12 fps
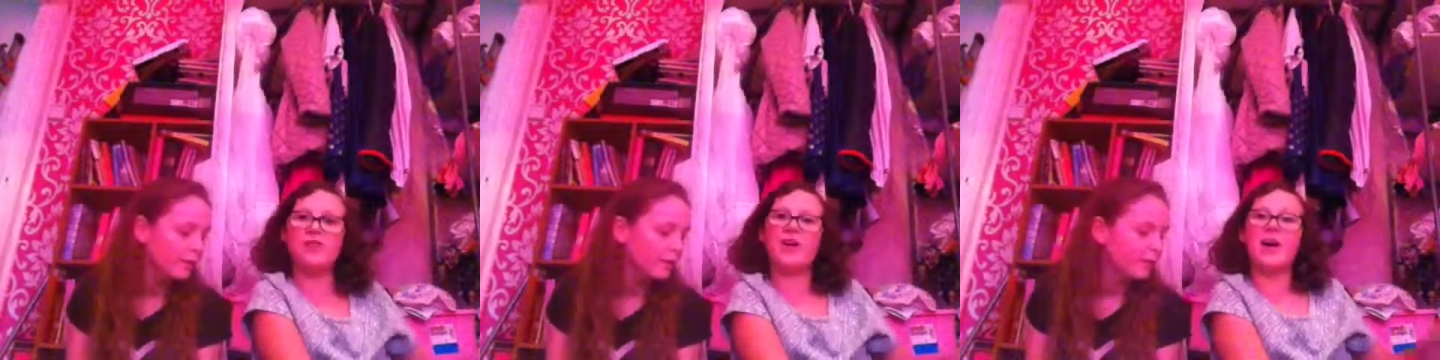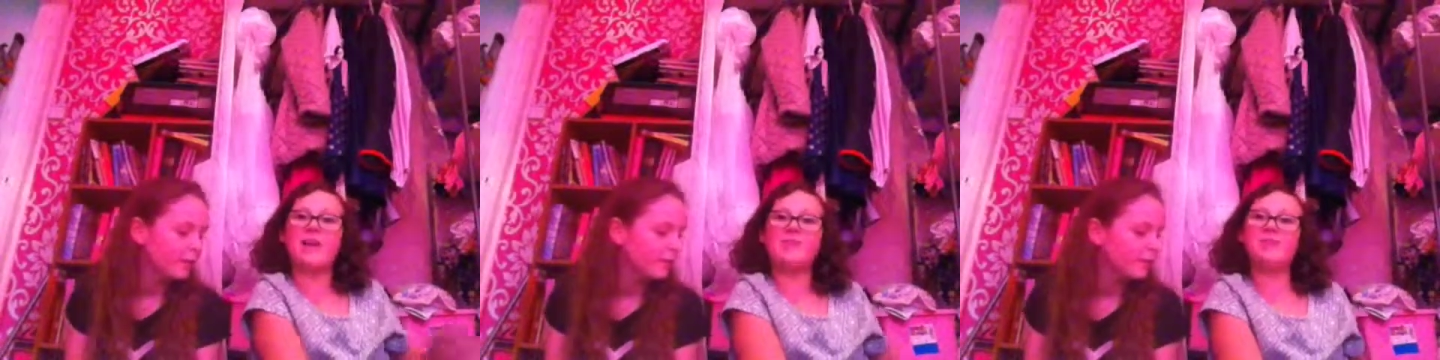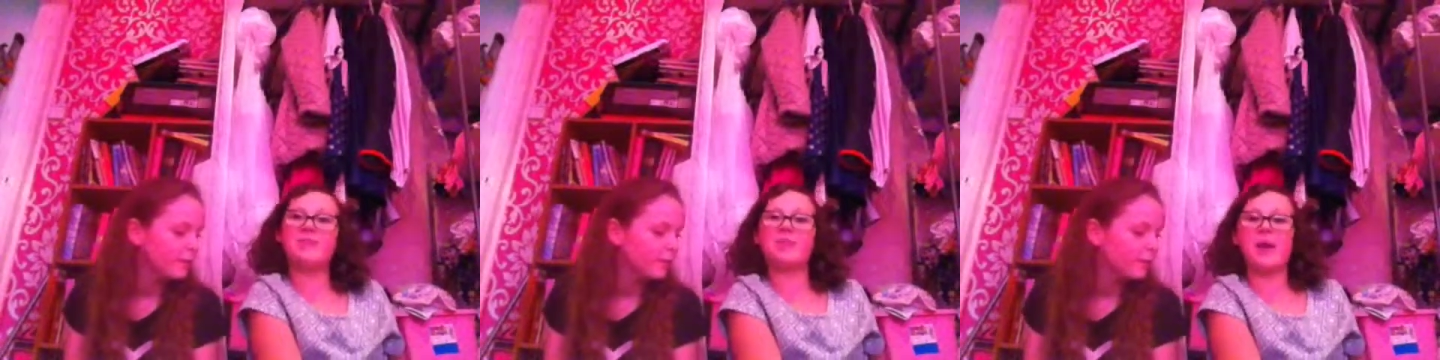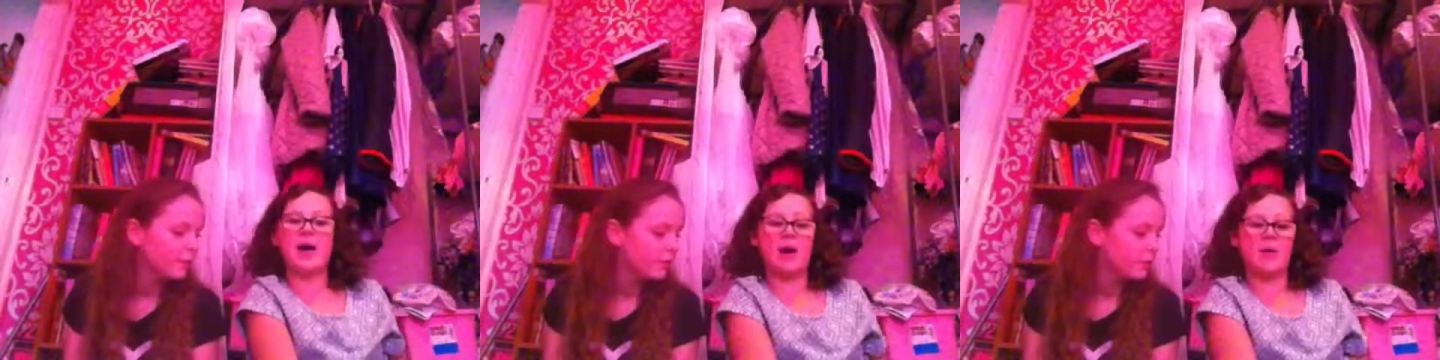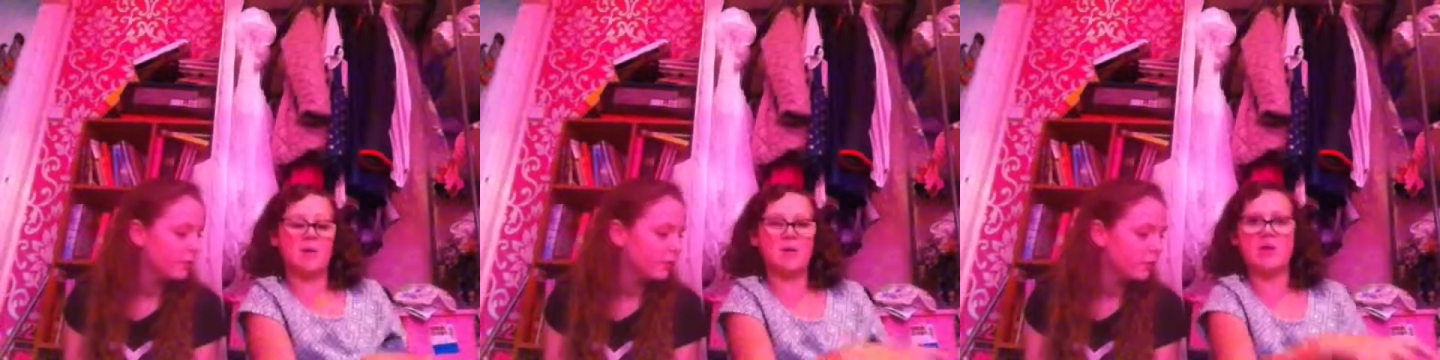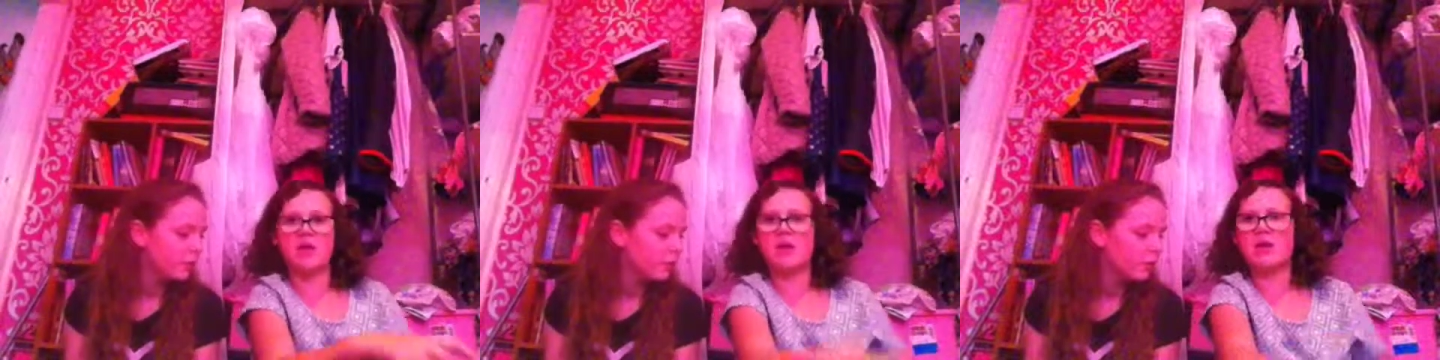five pounds.
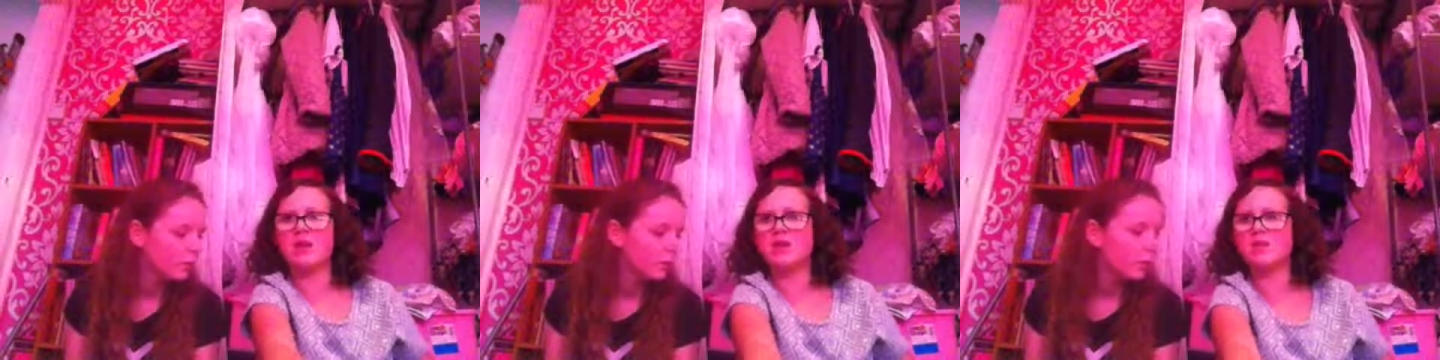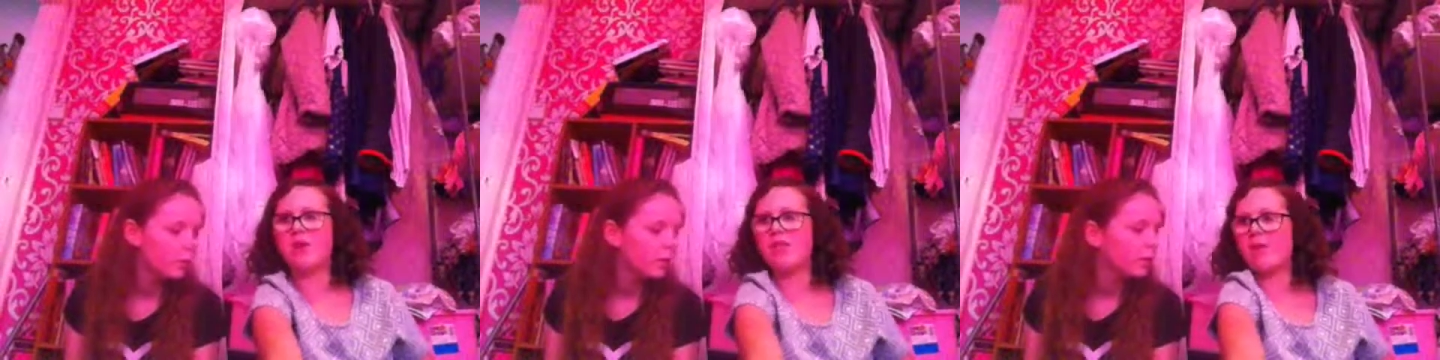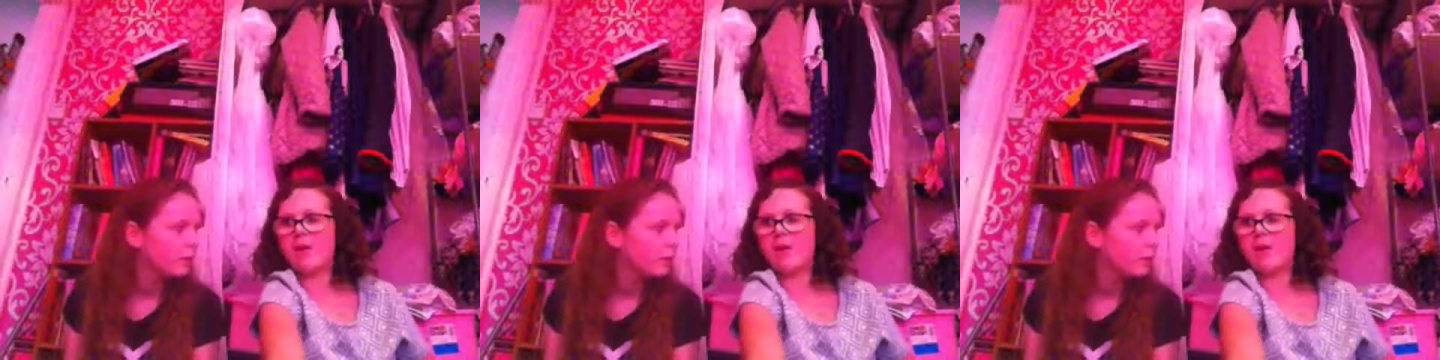I think it's five